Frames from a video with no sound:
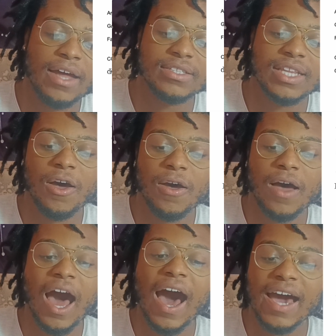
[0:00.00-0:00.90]
at a
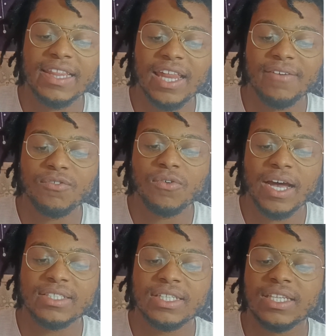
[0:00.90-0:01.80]
high level,
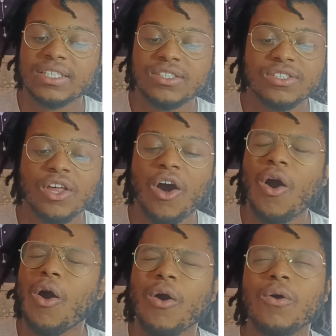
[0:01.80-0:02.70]
as in this is the
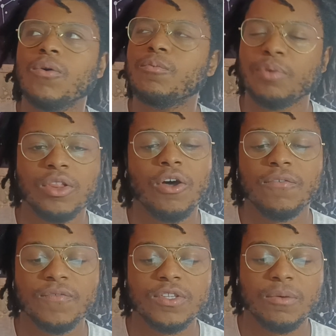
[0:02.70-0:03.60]
whole plot
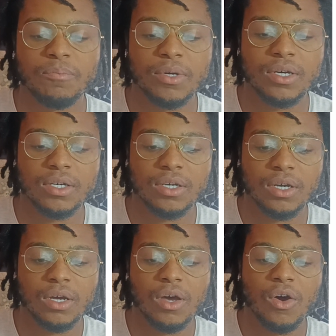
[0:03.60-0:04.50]
for the book,
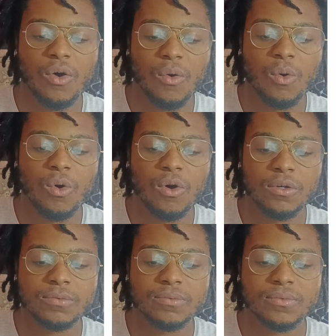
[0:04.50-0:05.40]

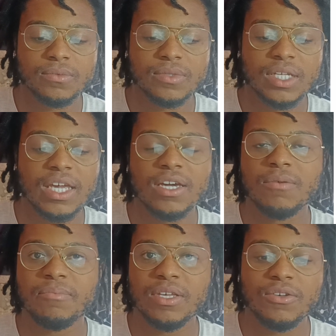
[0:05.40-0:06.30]
or it
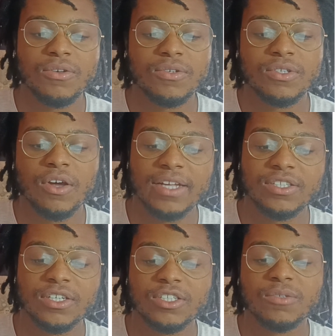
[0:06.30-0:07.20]
can be used at
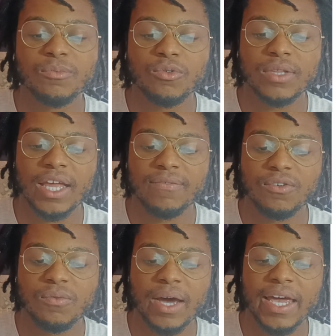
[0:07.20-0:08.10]
a small
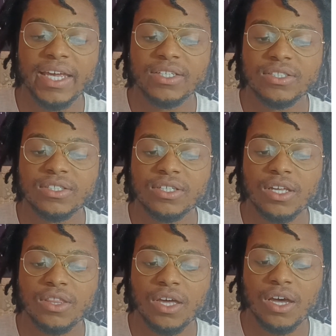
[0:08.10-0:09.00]
level where it's
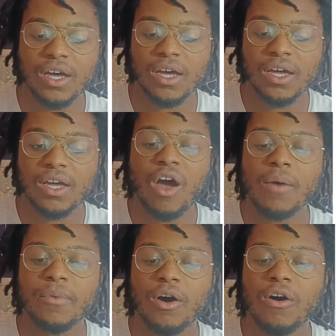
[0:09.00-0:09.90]
the
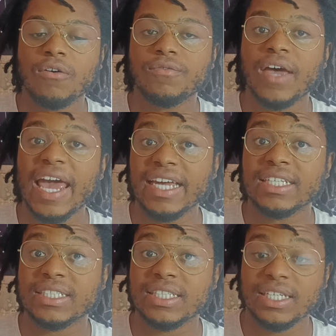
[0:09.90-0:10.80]
drama of a
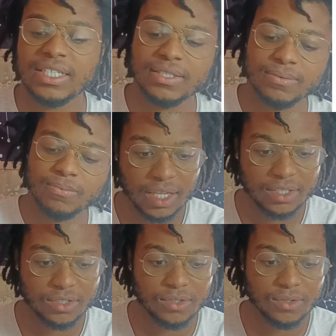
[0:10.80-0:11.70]
scene.
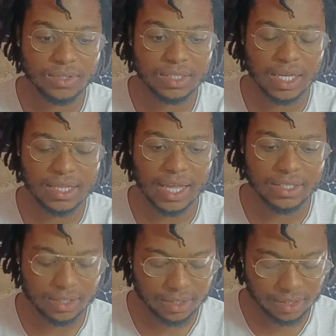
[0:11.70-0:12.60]
Let's use Ned
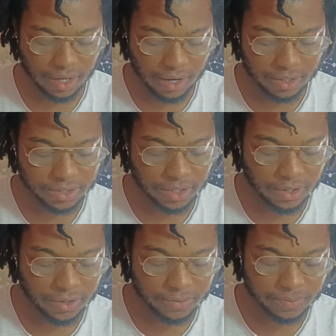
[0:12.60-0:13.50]
Stark.
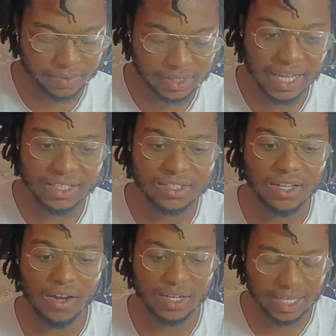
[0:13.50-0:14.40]
So Ned
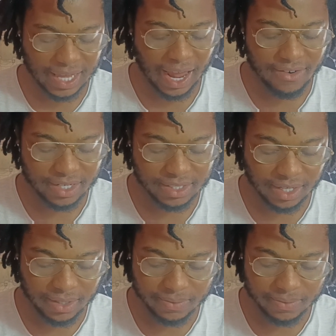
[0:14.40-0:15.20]
Stark character,